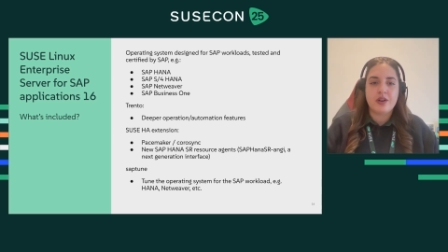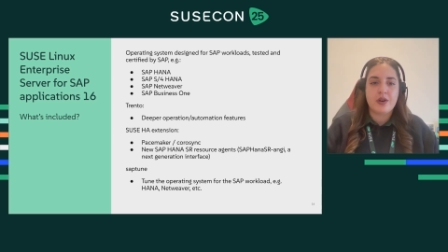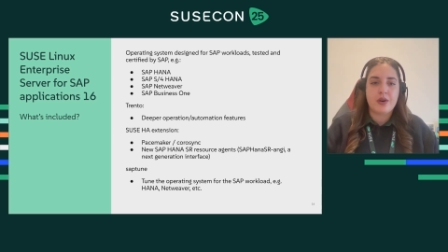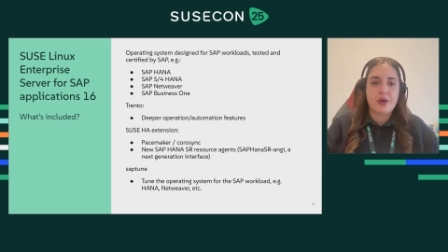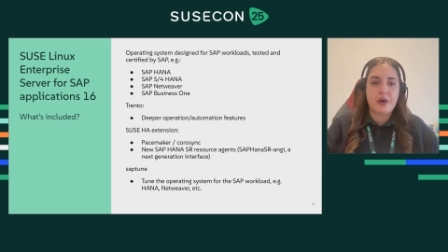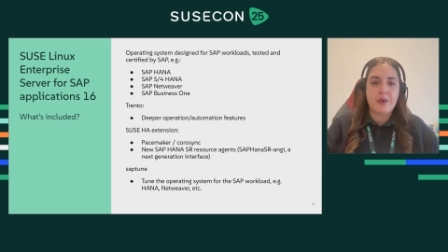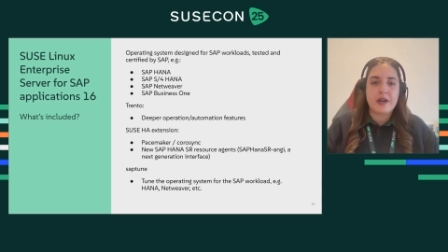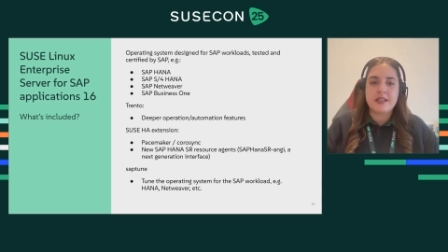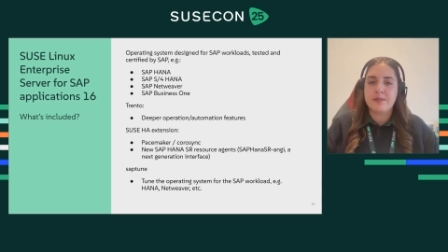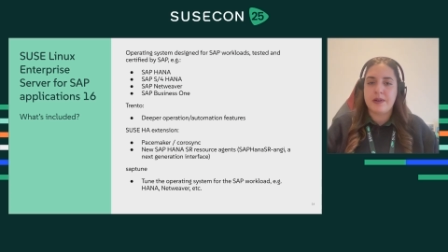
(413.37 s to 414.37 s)
or
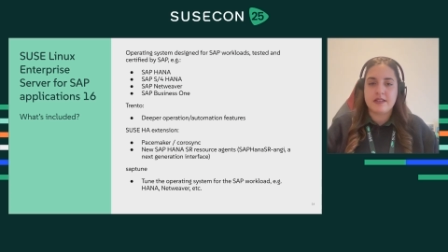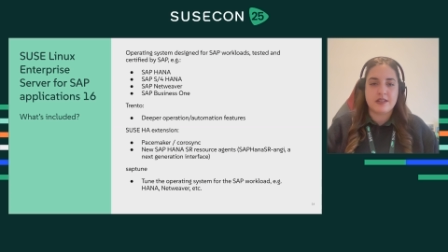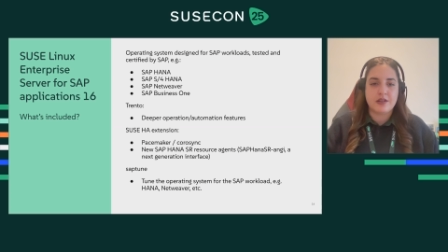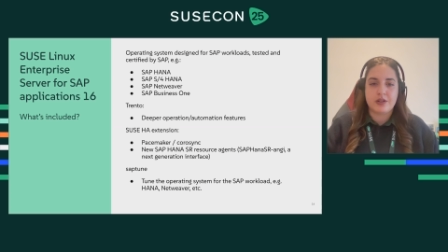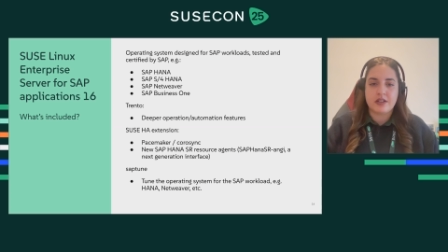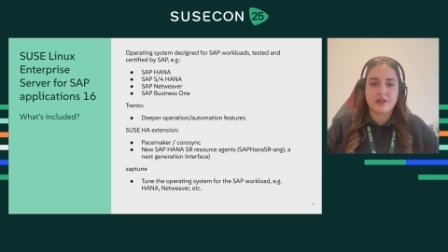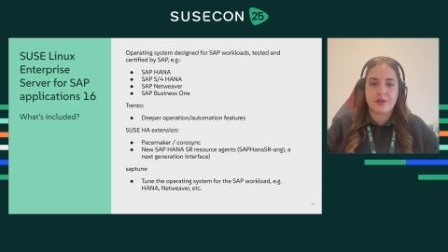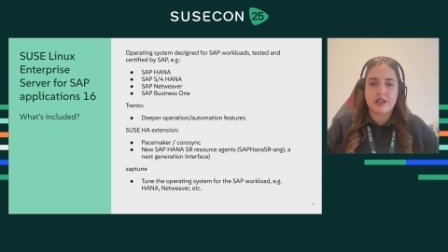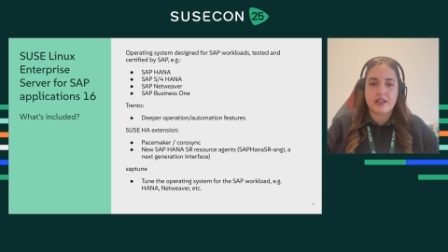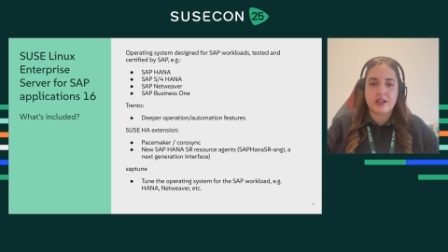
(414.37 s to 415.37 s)
OS patching
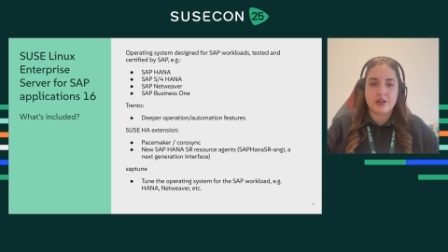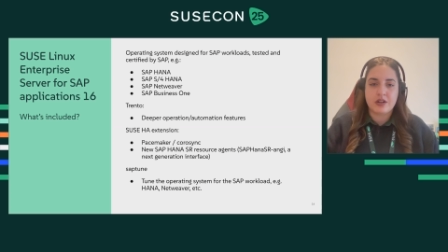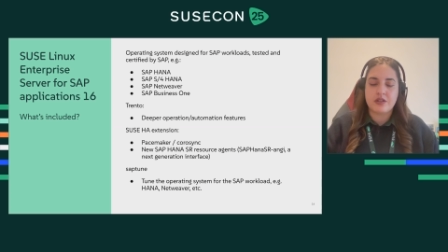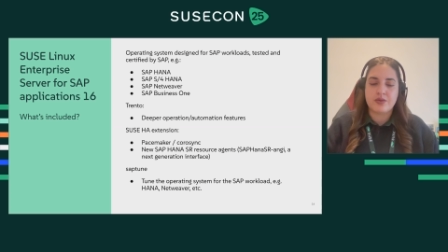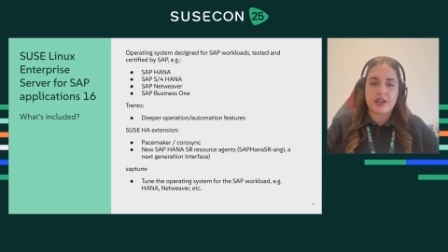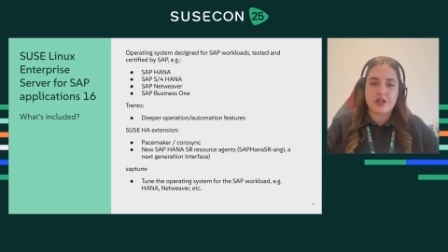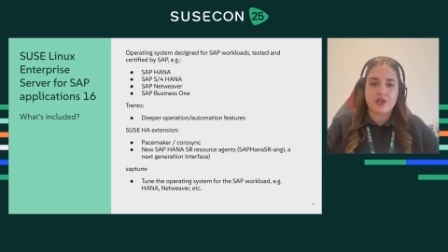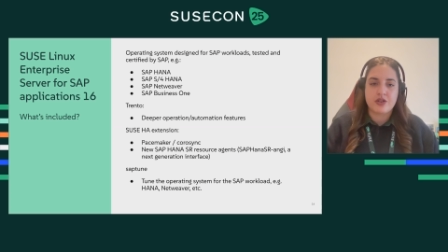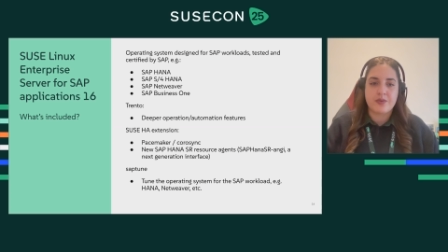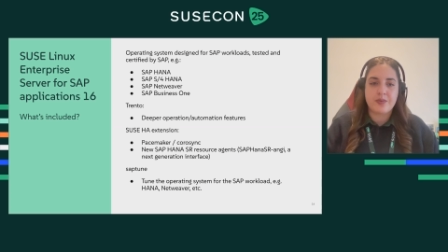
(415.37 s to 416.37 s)

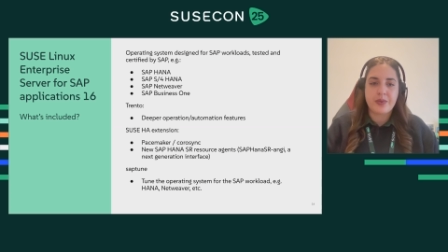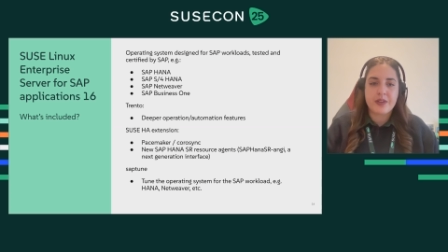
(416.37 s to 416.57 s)
orchestration.